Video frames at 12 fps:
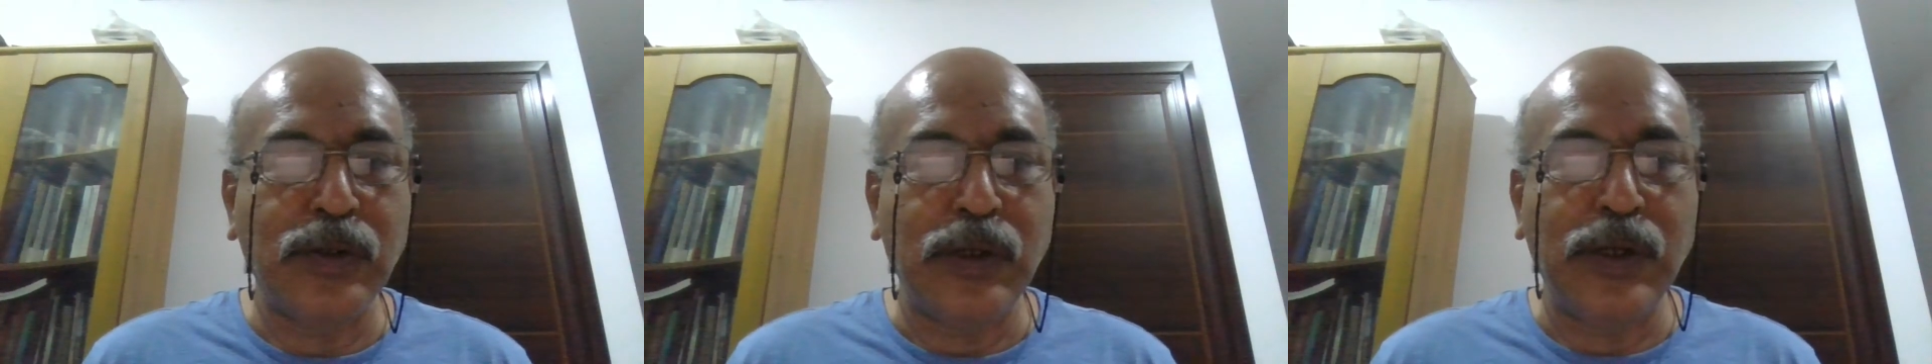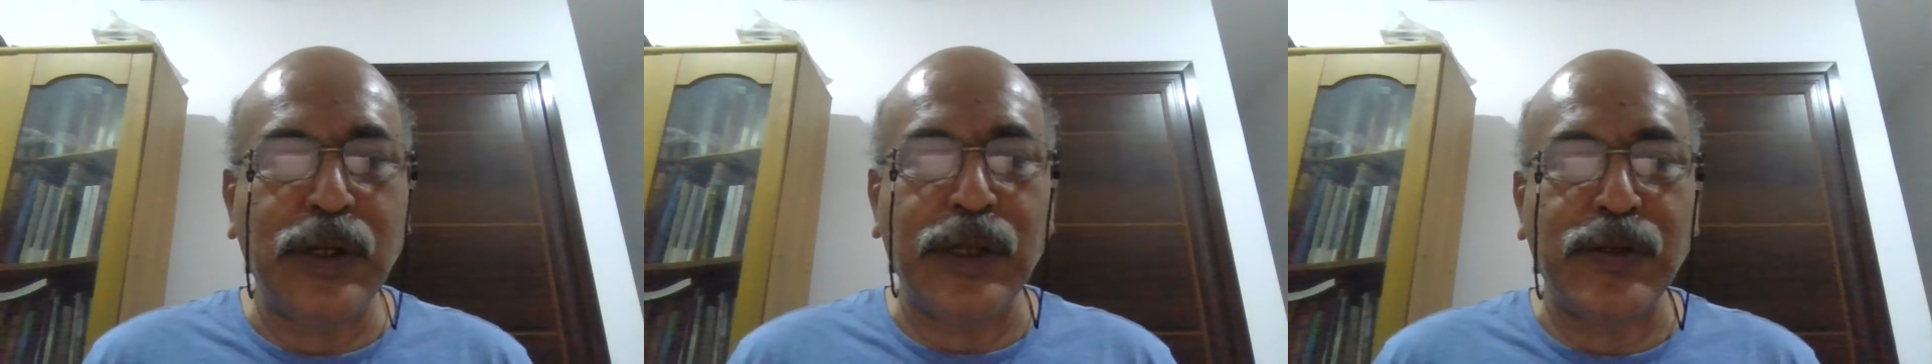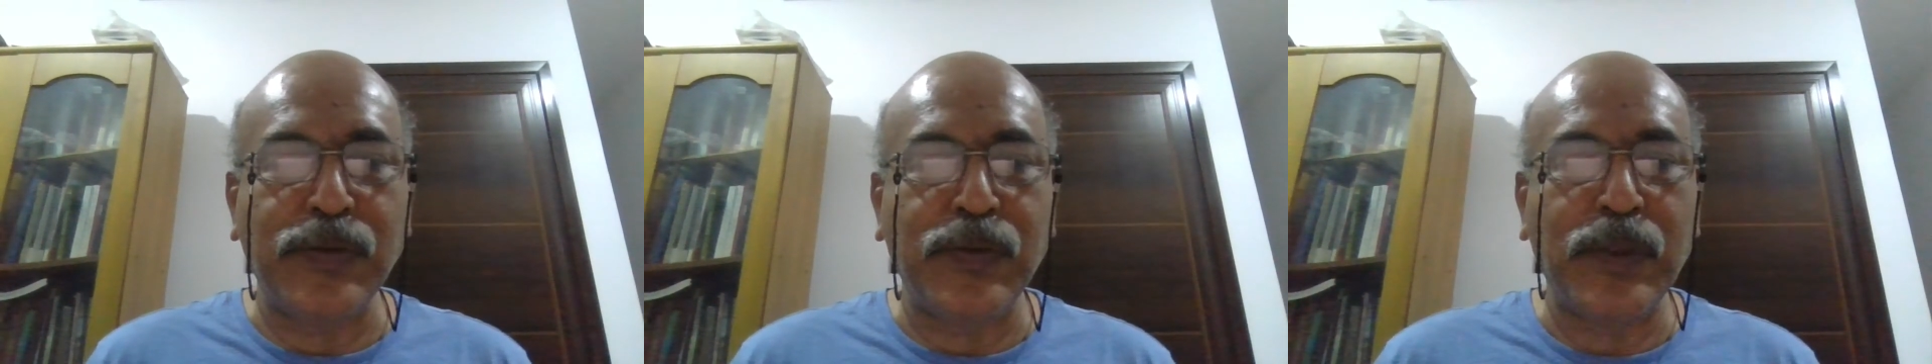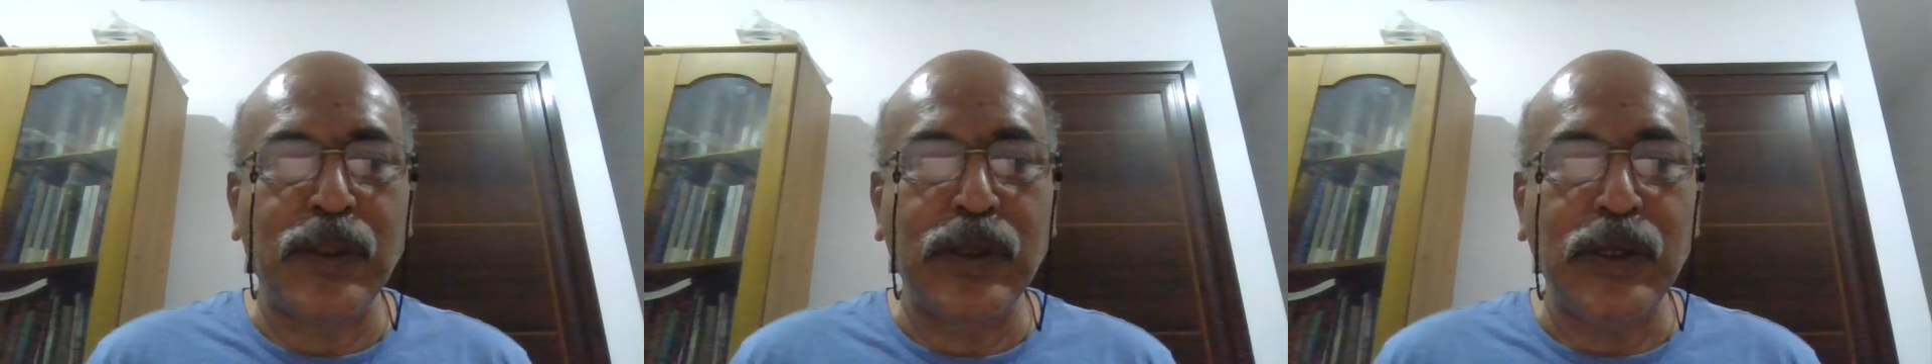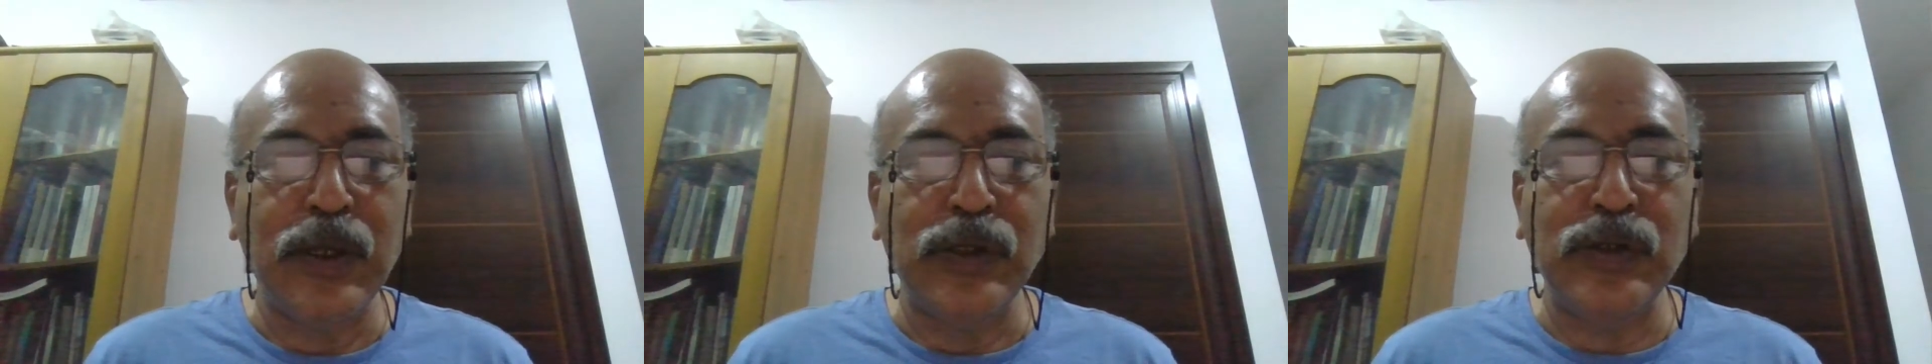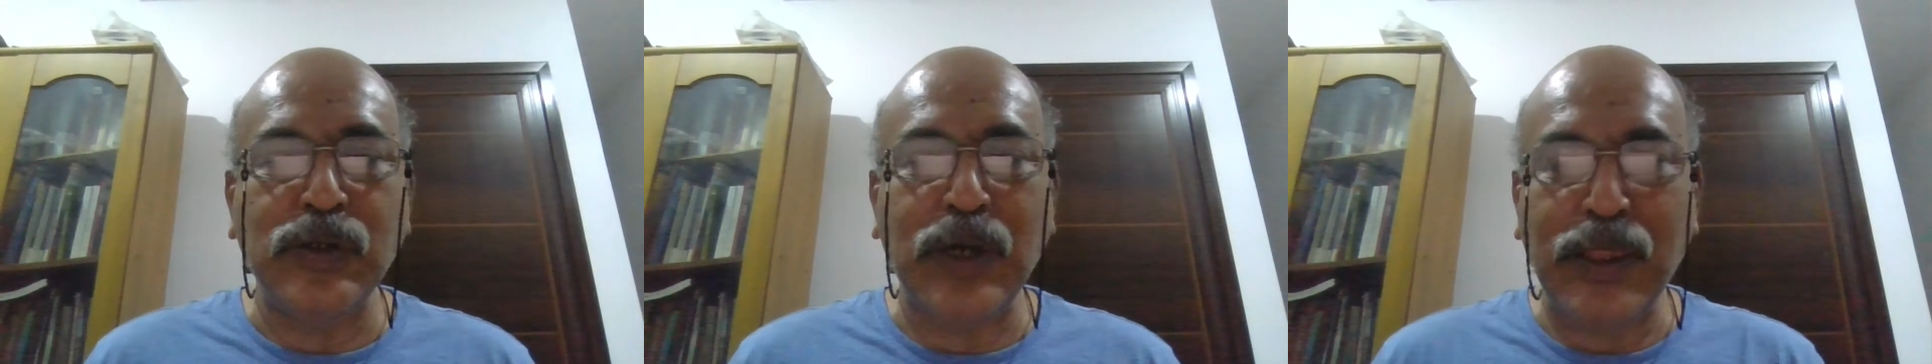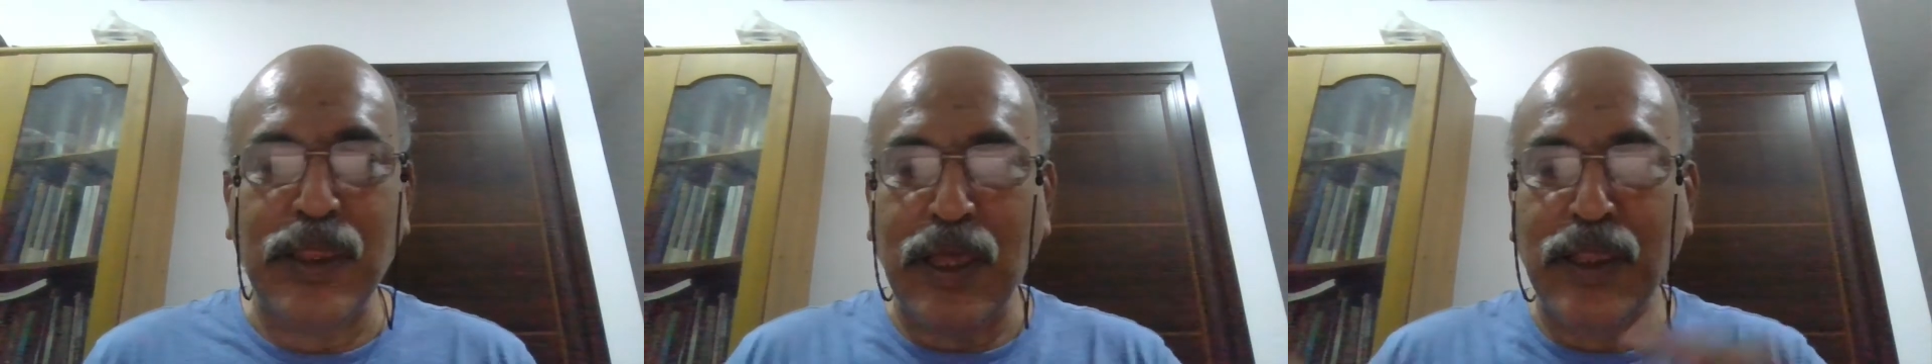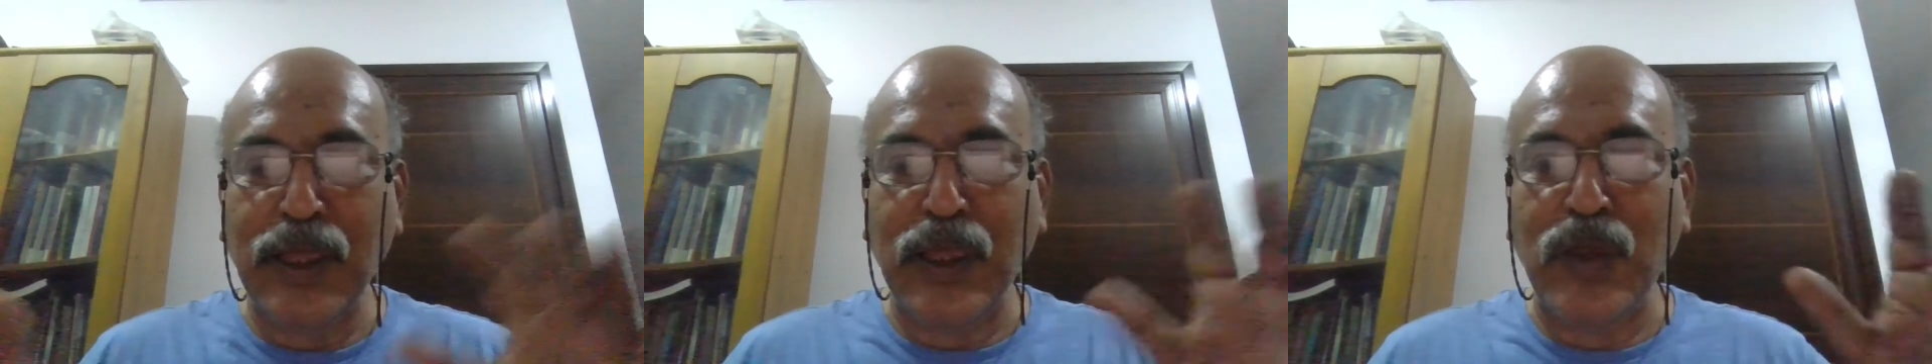Right. So I
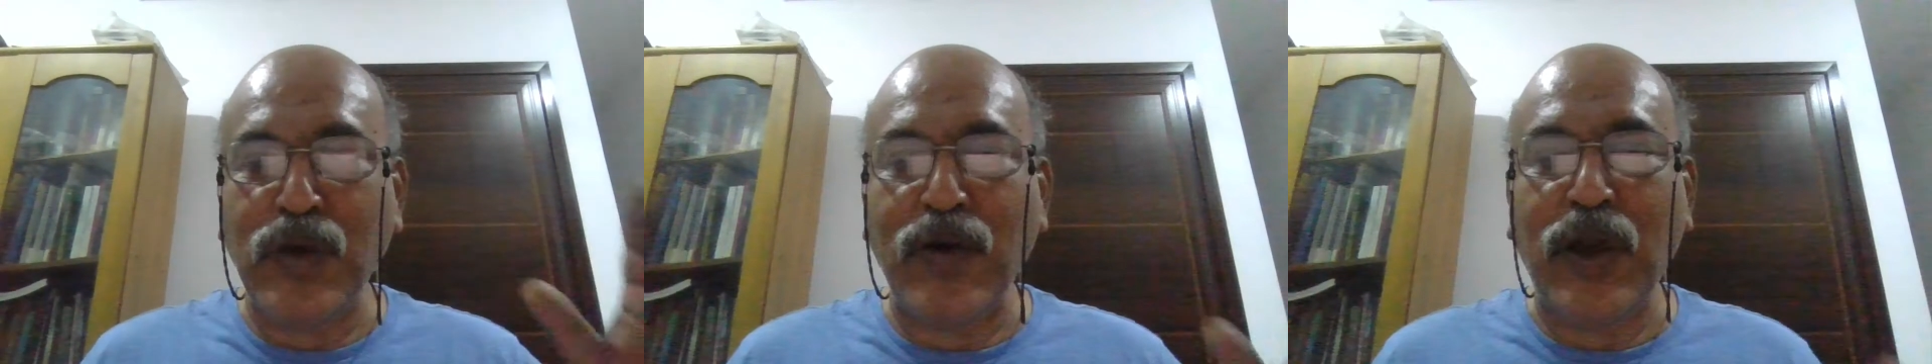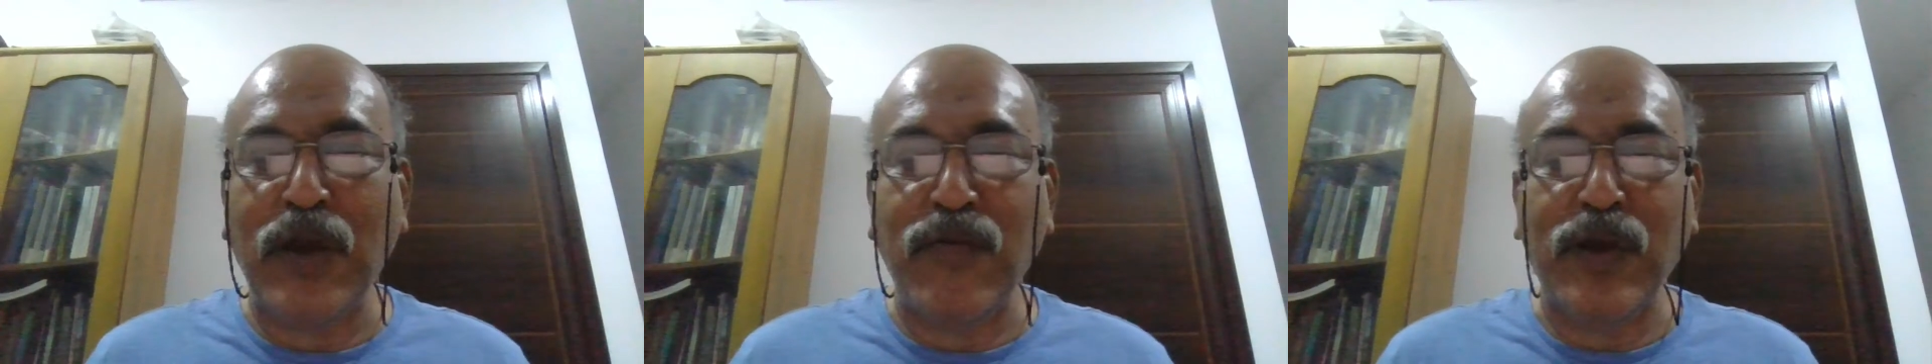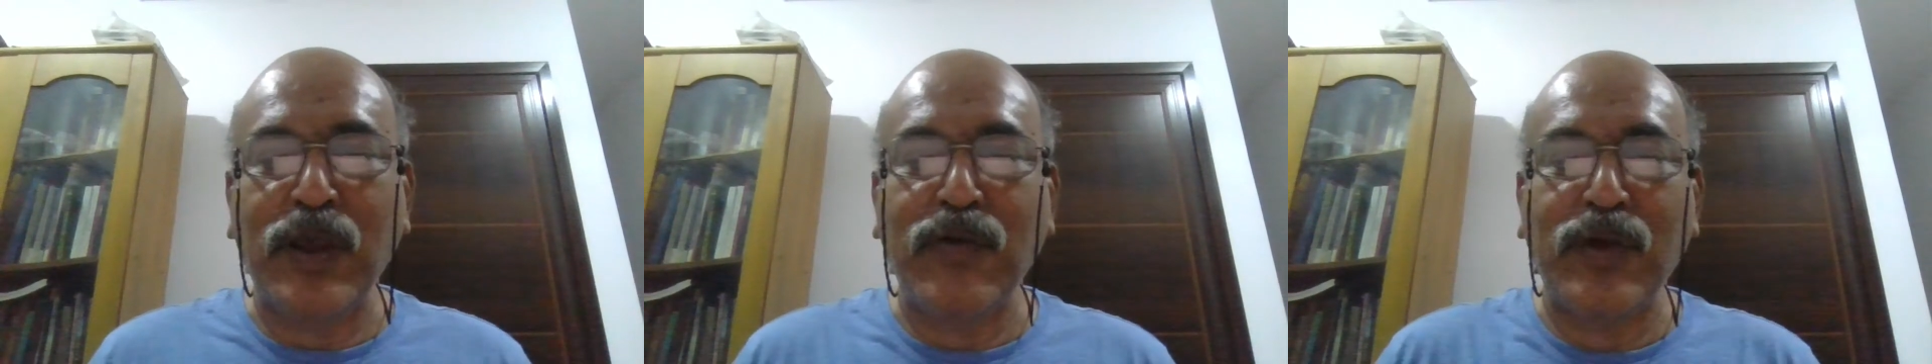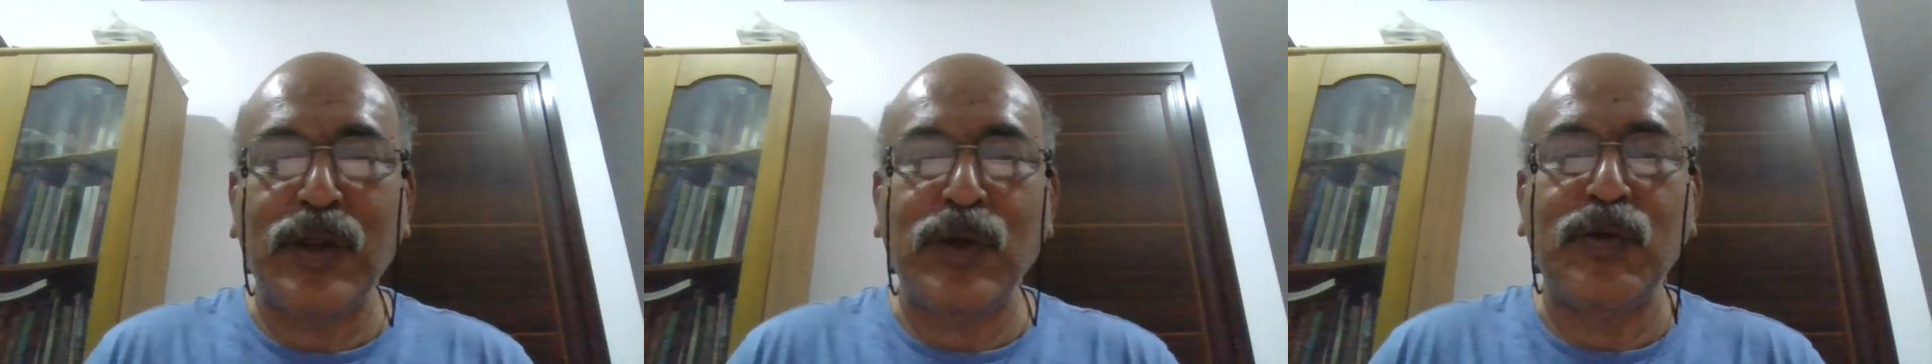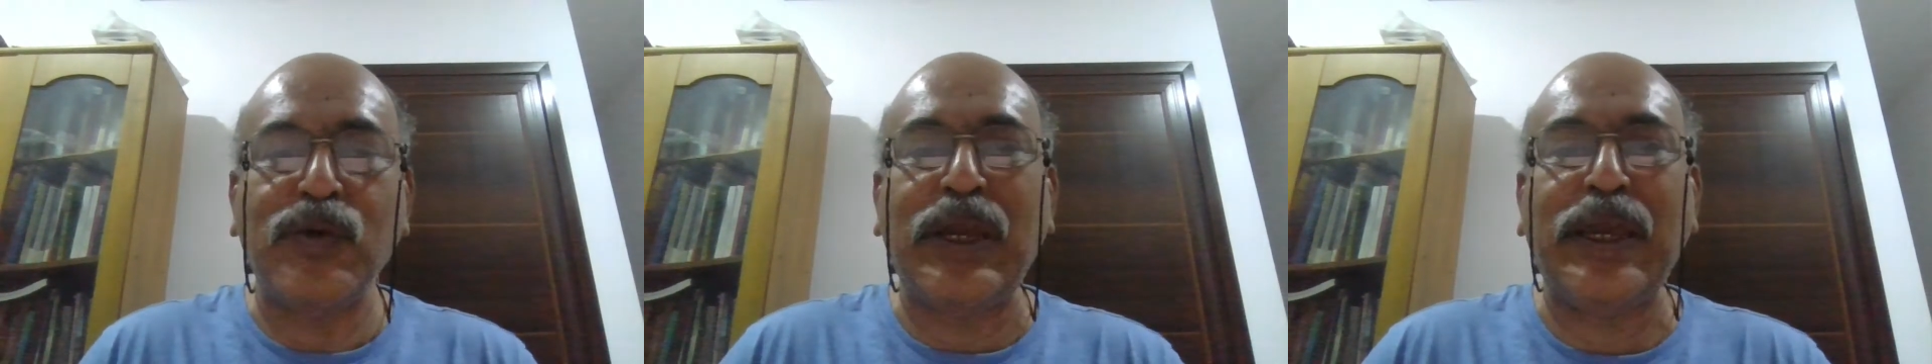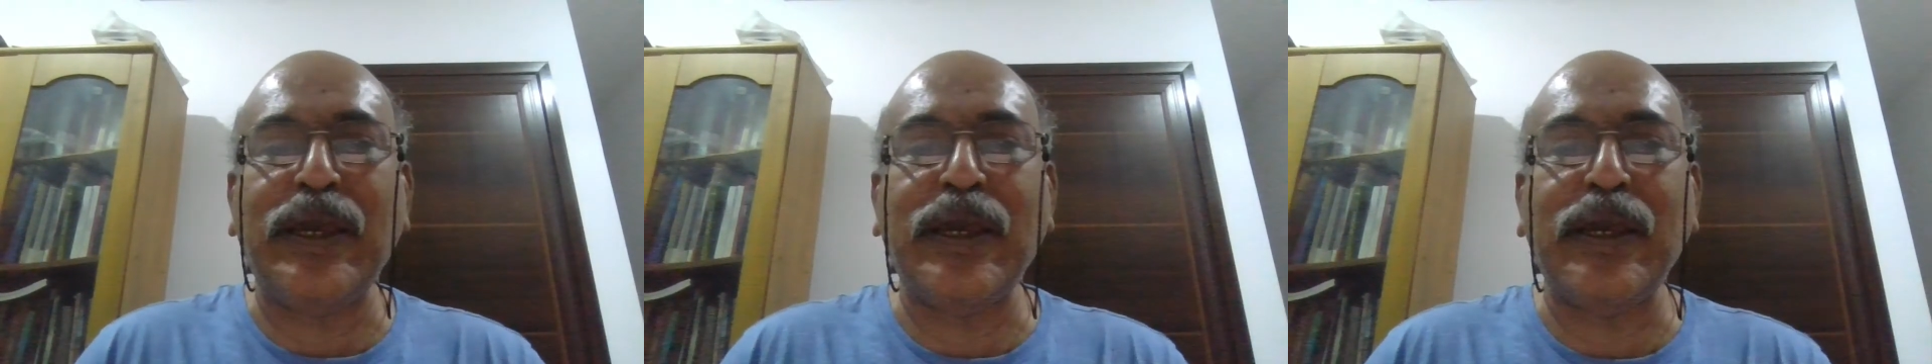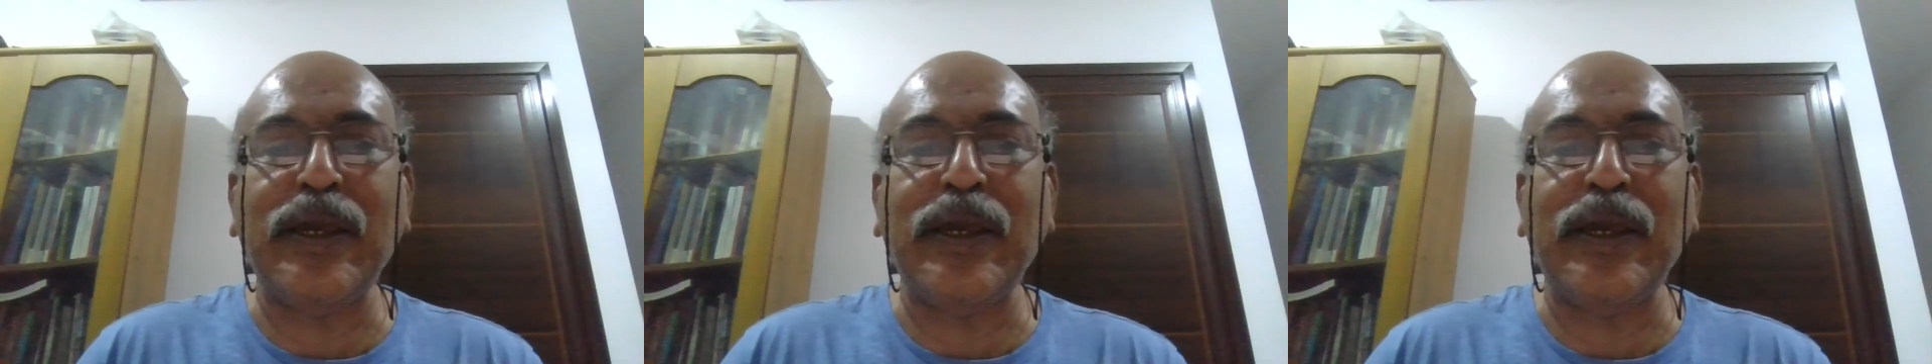think I've given you a